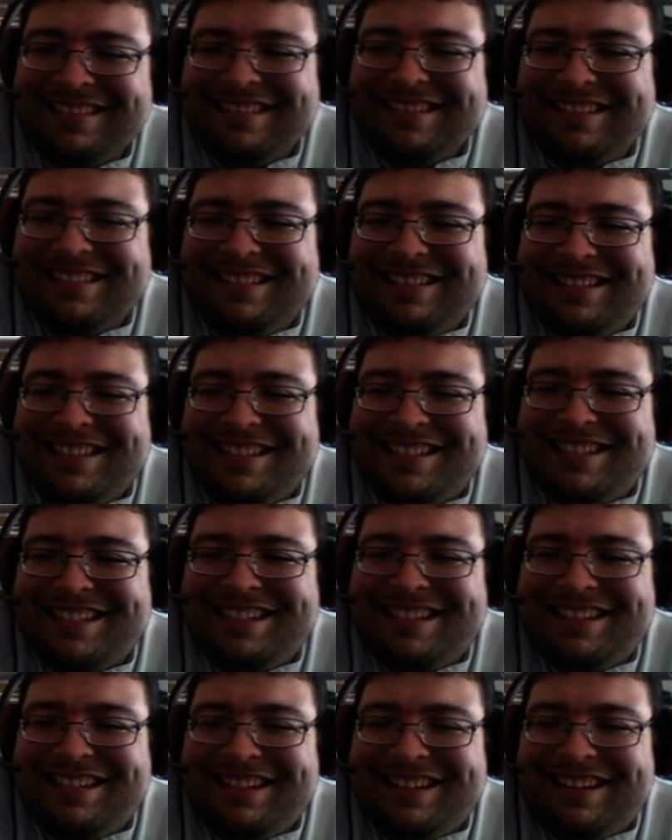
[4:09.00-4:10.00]
Let's see
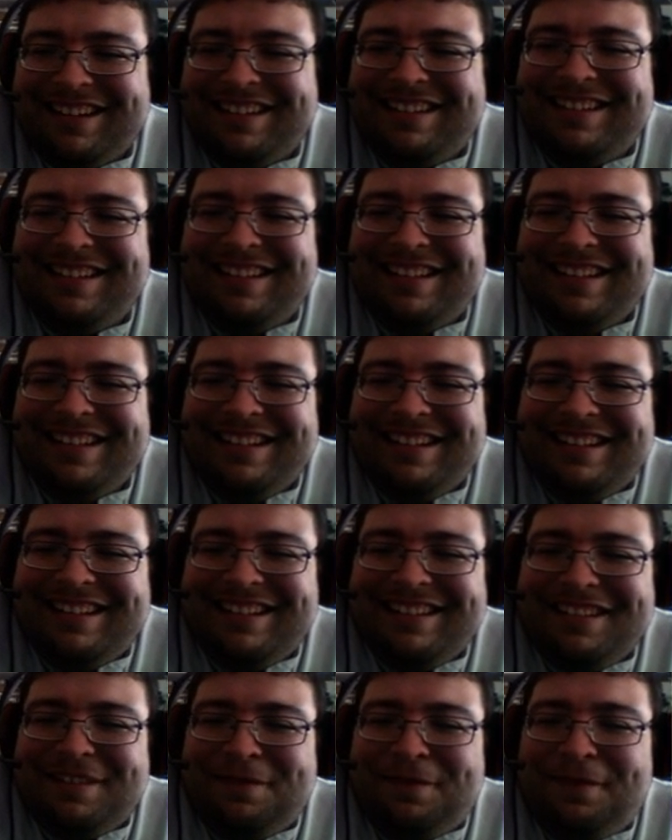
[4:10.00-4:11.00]
here.
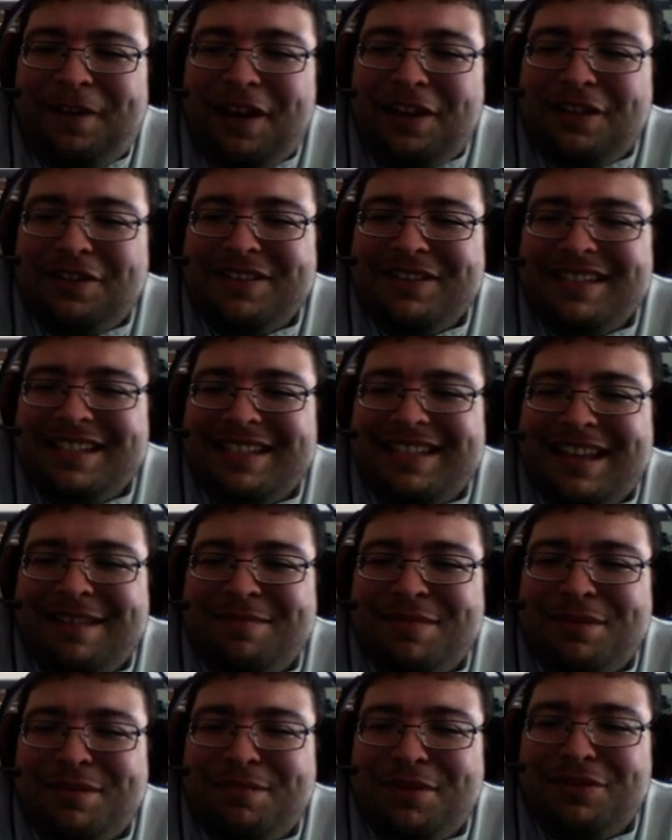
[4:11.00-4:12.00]
The following
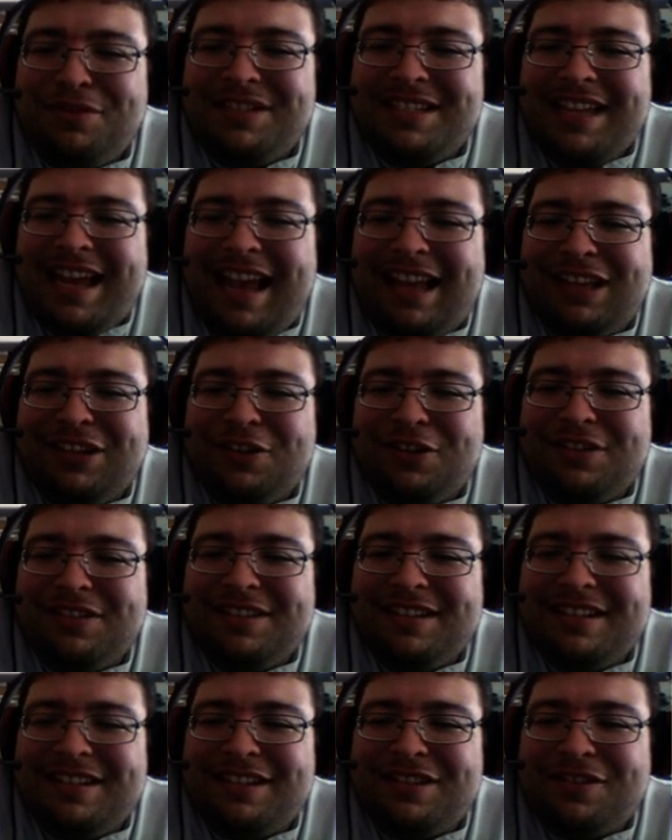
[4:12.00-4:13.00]
statement most accurately
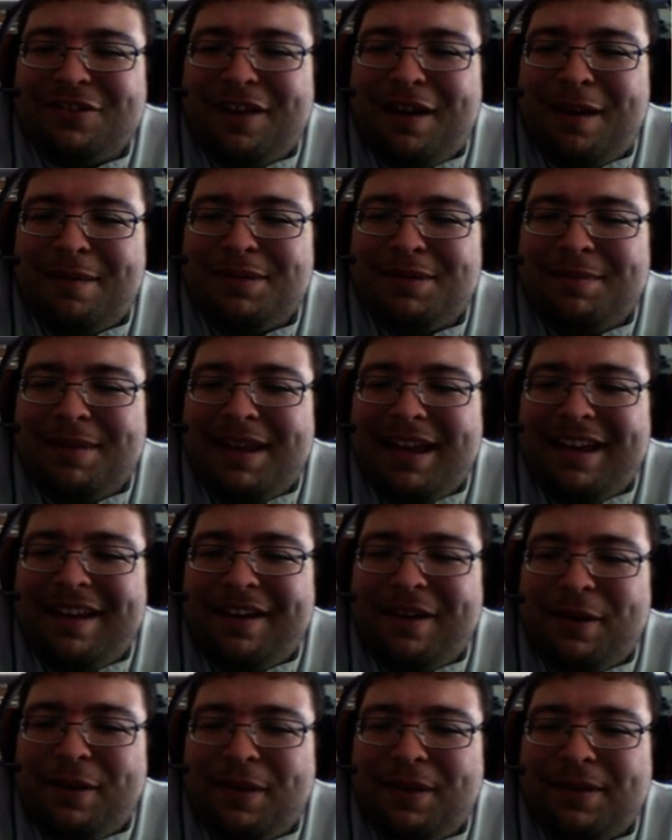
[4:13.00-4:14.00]
describes my
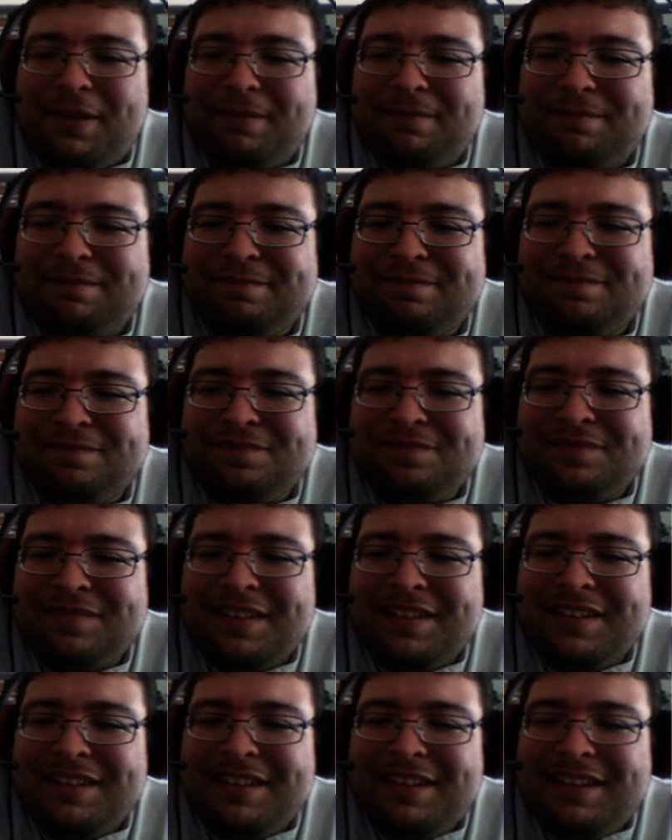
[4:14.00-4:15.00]
health.
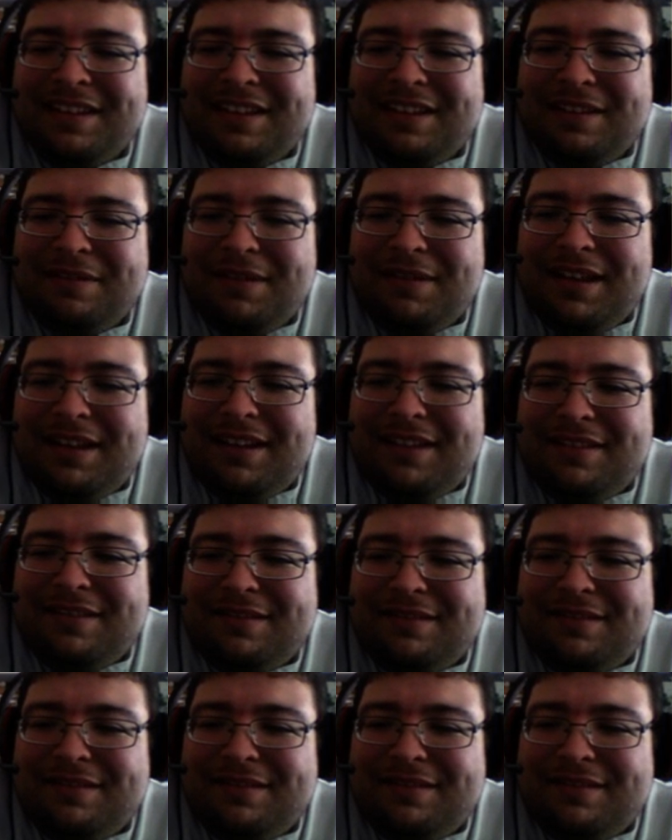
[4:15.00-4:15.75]
Well,